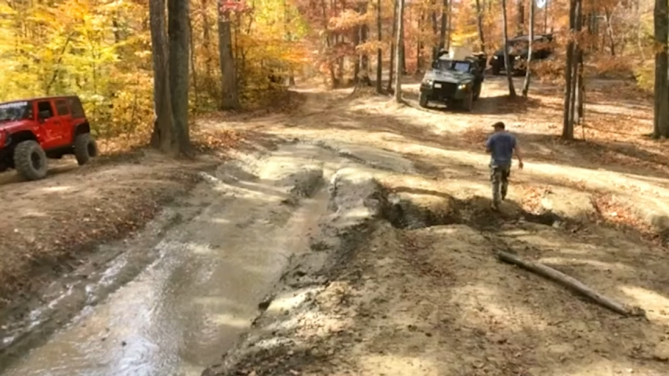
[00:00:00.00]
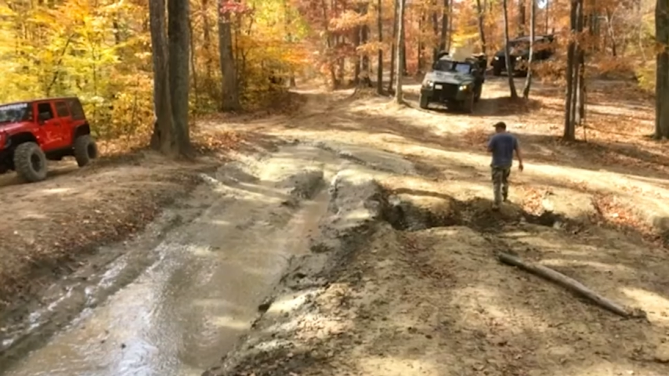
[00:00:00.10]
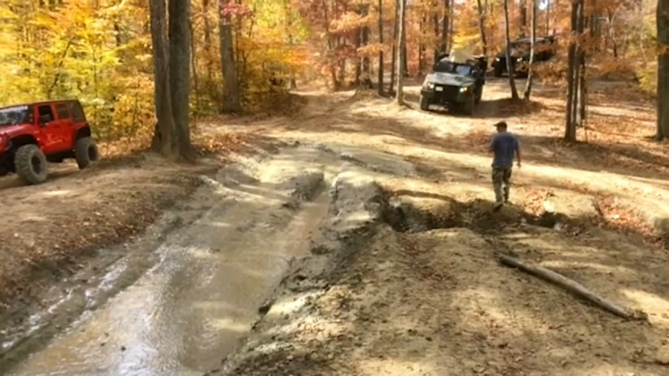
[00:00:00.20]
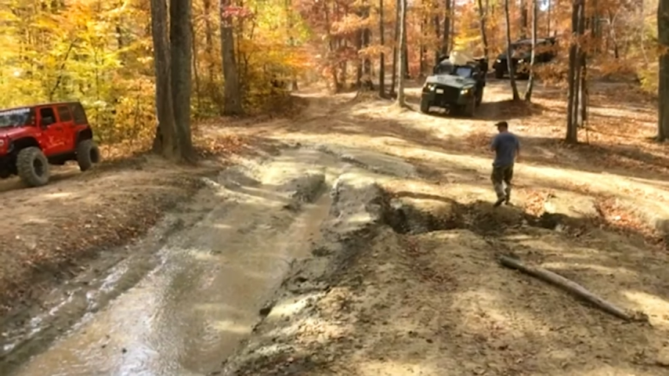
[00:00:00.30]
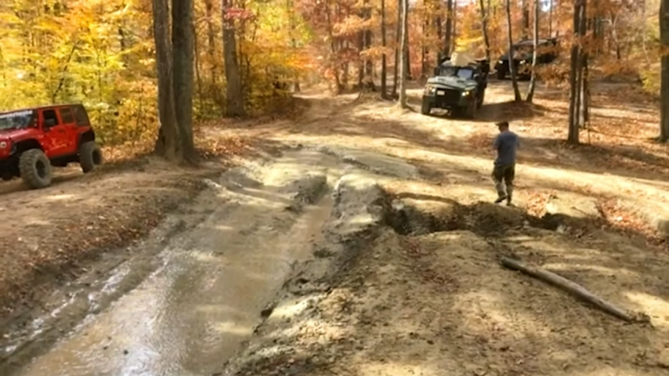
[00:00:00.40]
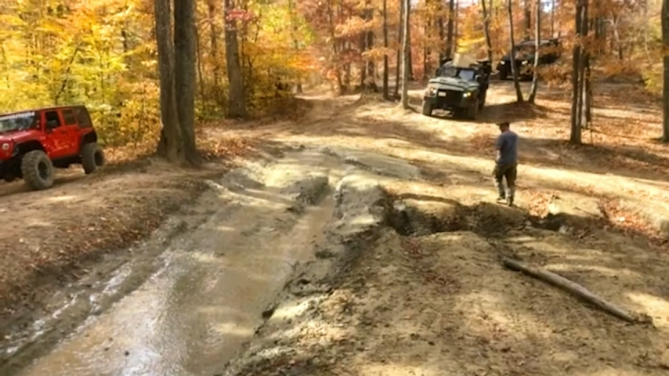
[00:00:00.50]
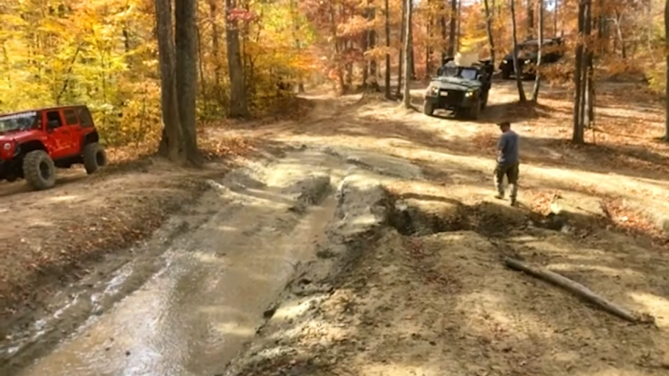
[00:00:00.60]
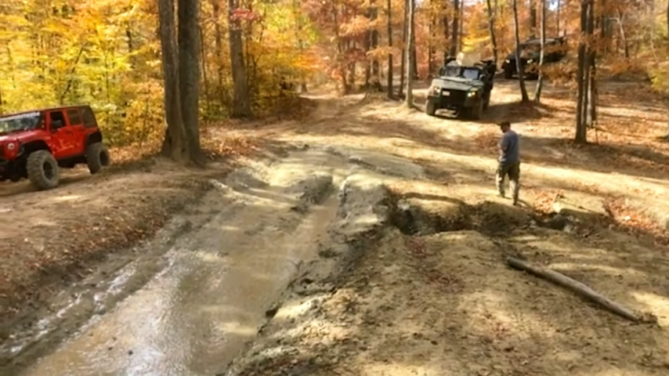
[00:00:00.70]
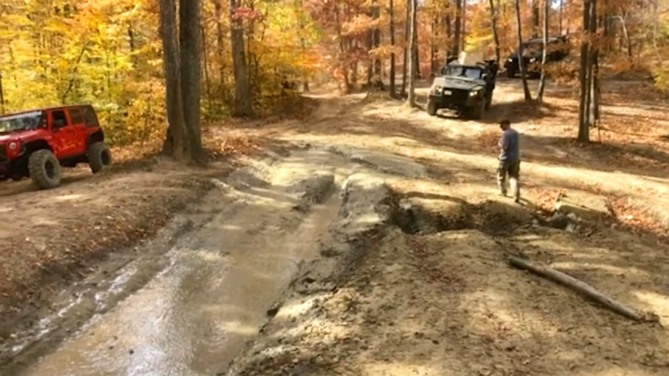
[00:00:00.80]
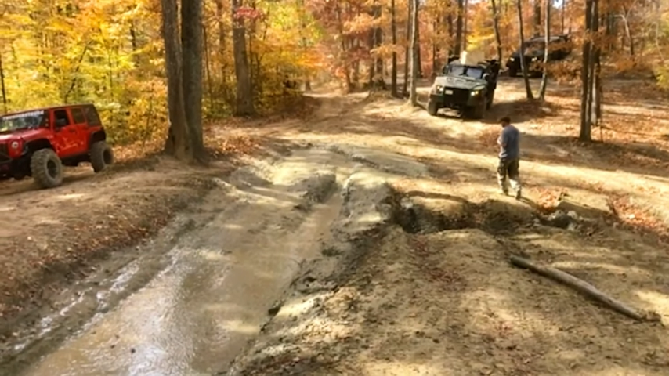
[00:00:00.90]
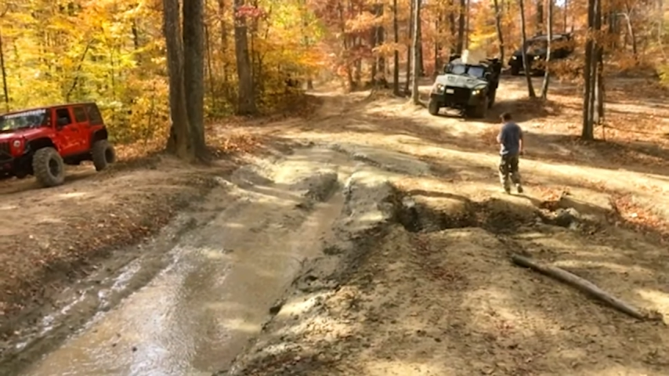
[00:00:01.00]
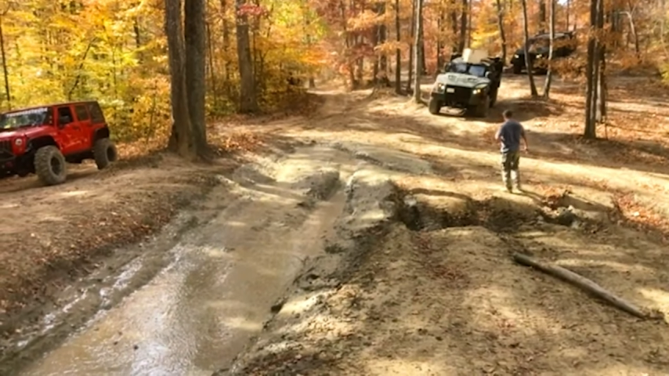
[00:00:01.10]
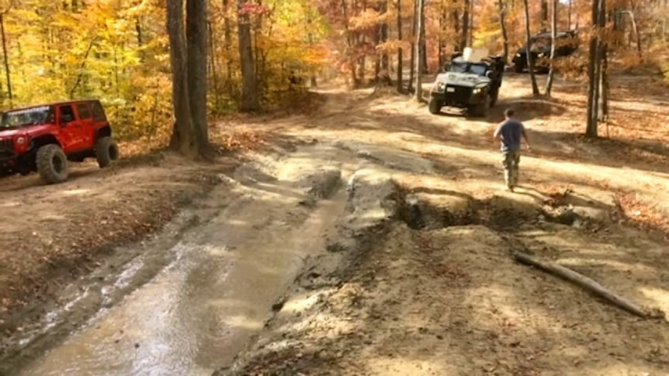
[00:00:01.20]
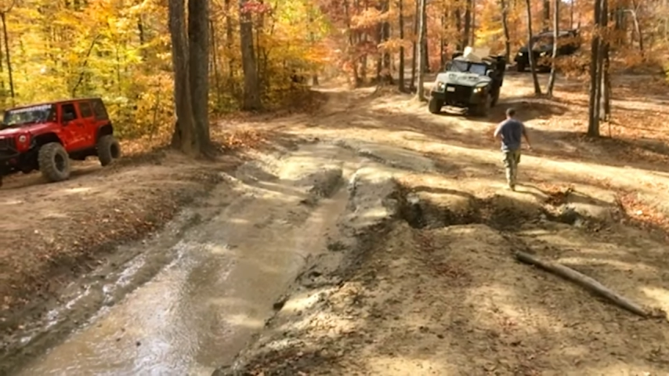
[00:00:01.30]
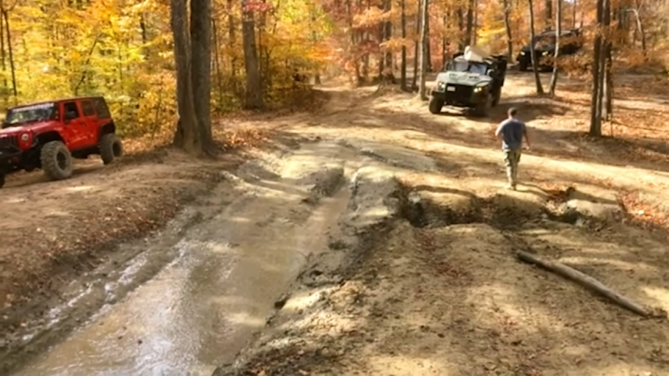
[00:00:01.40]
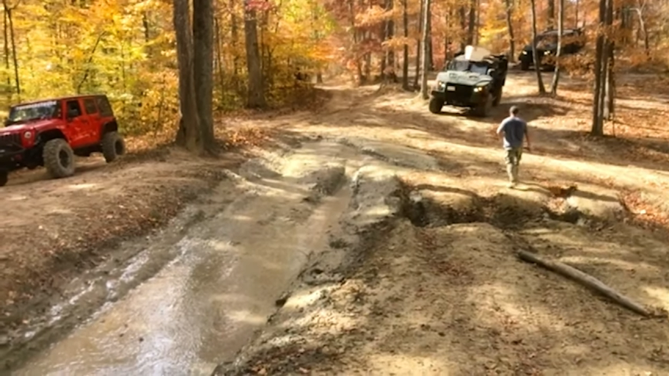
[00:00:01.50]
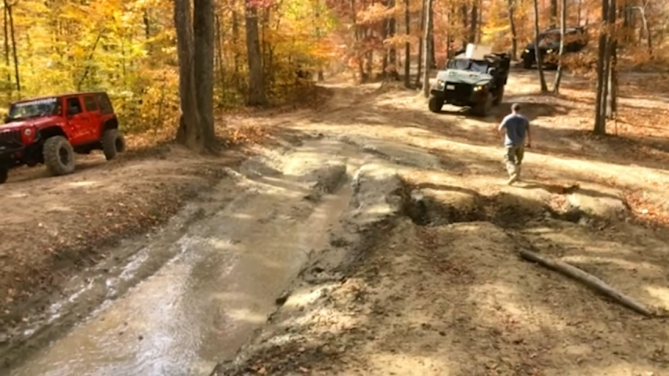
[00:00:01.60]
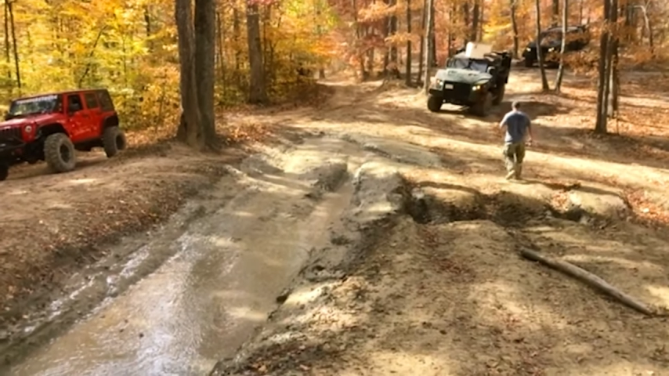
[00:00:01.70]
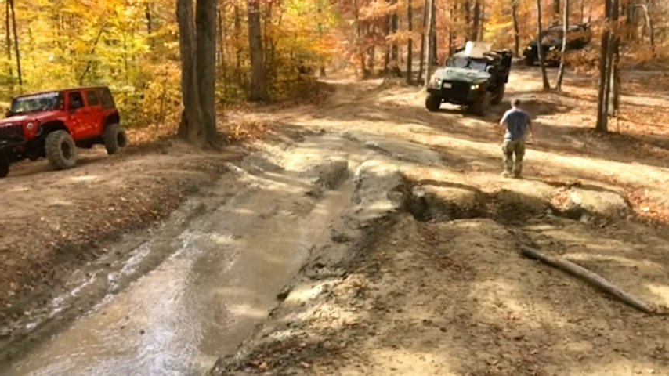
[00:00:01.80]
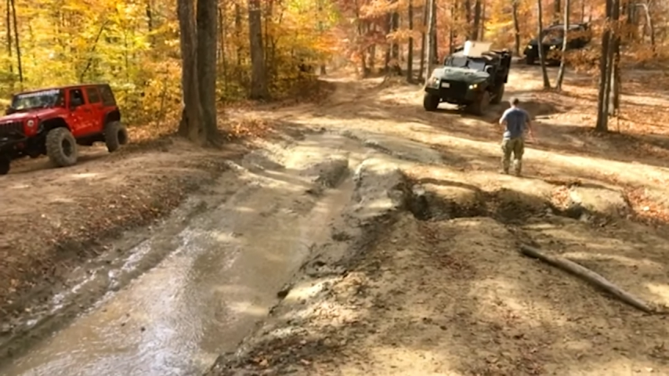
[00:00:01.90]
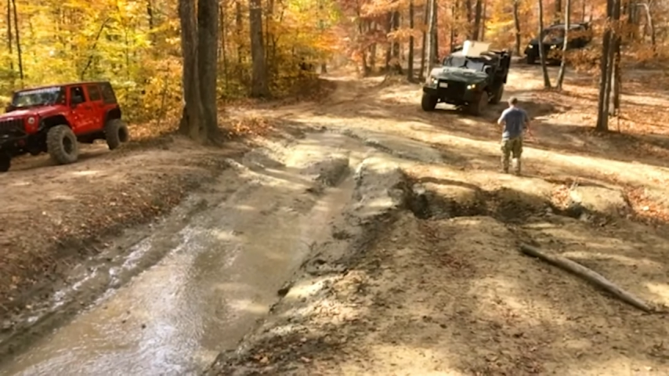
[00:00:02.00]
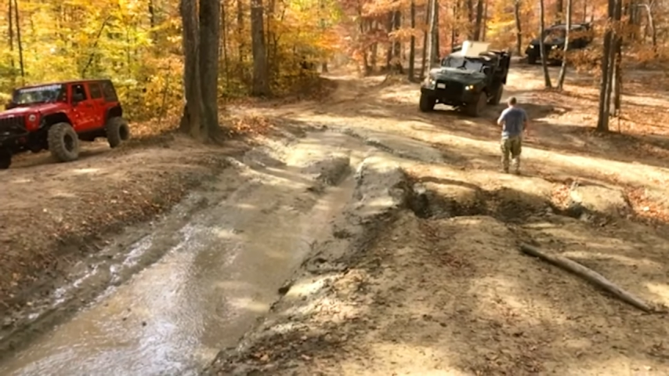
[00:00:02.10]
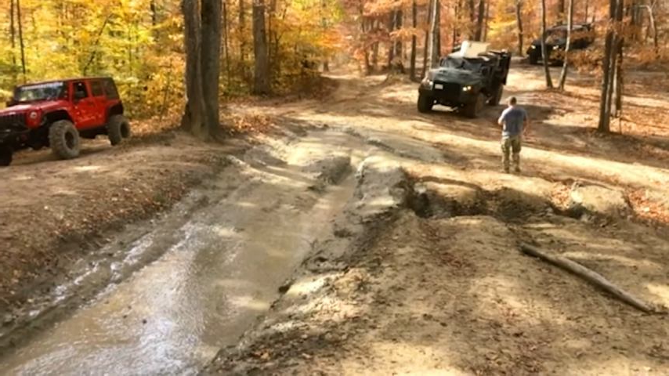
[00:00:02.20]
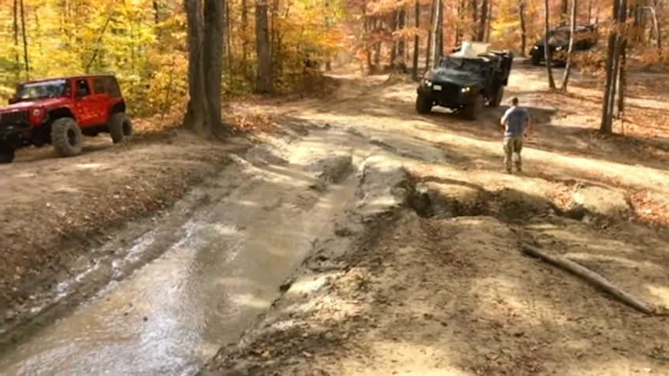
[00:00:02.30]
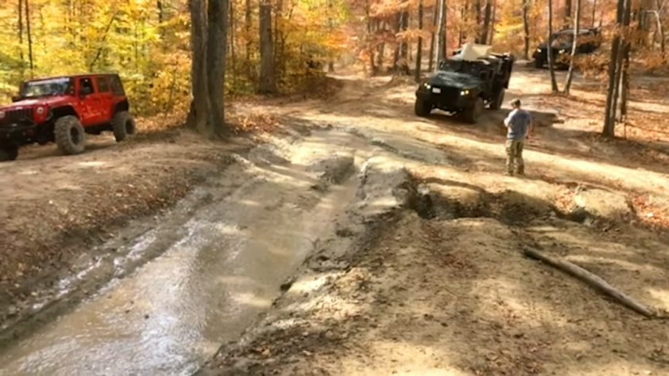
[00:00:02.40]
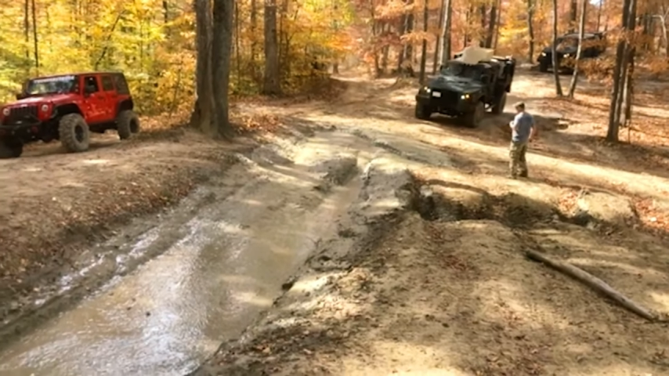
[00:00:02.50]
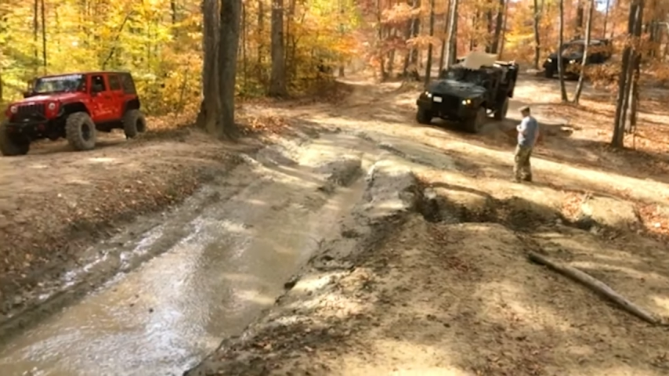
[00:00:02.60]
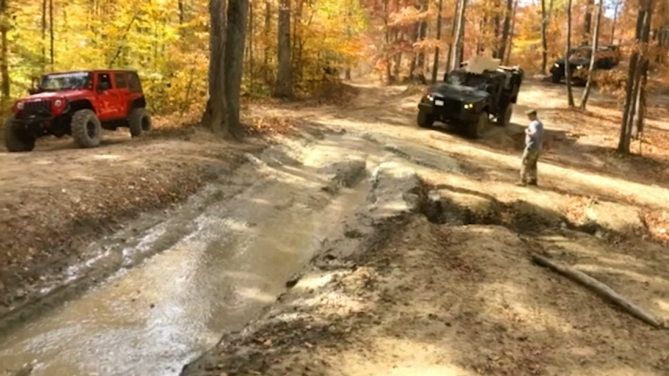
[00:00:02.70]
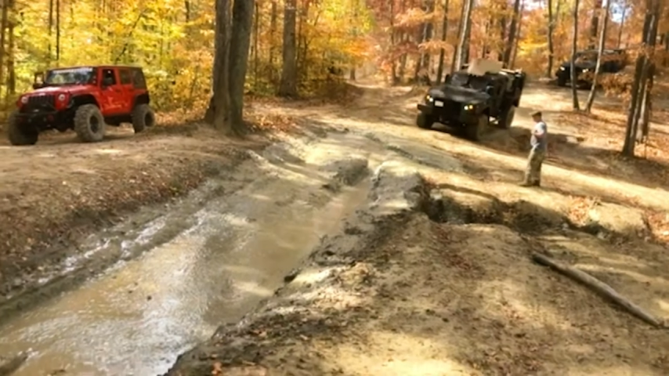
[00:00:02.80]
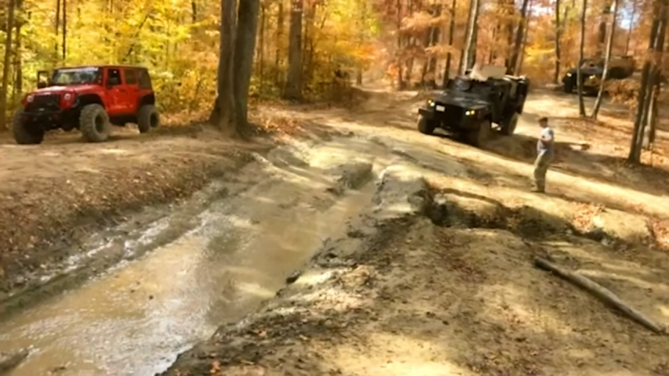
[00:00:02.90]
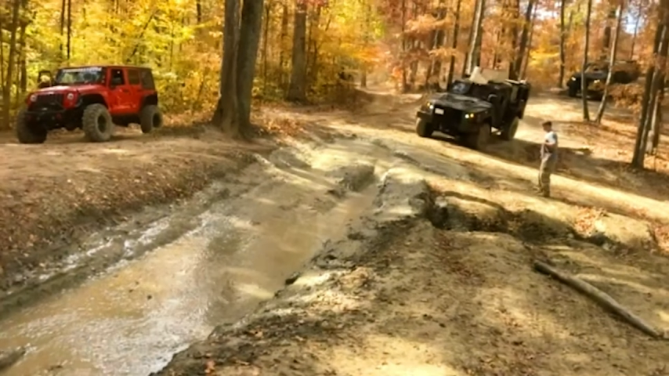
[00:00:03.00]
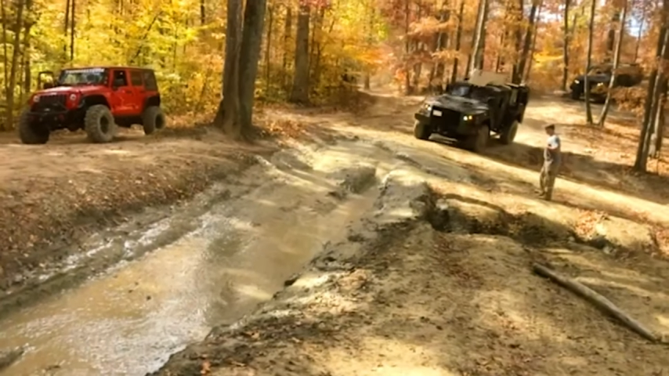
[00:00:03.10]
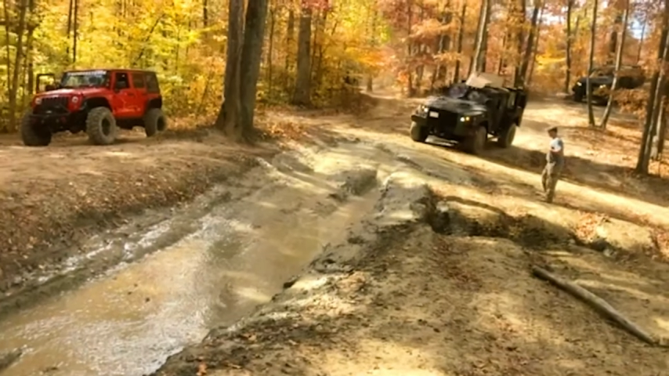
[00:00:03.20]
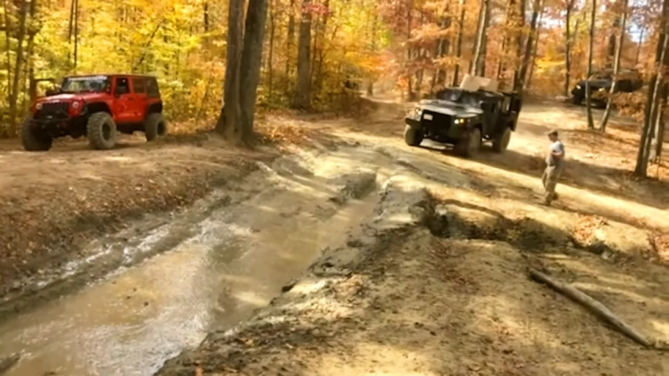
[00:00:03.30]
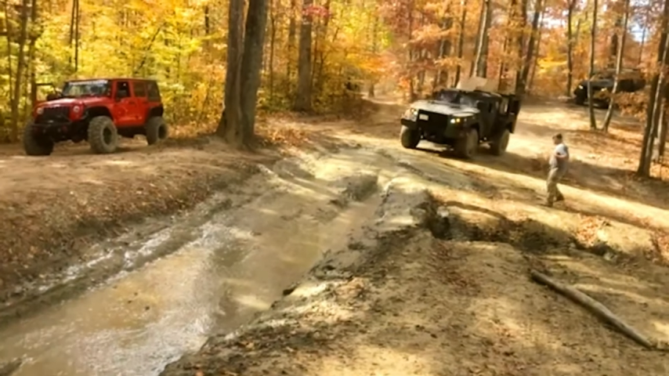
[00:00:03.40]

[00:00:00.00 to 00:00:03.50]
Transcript: Nobody's mouth can be seen.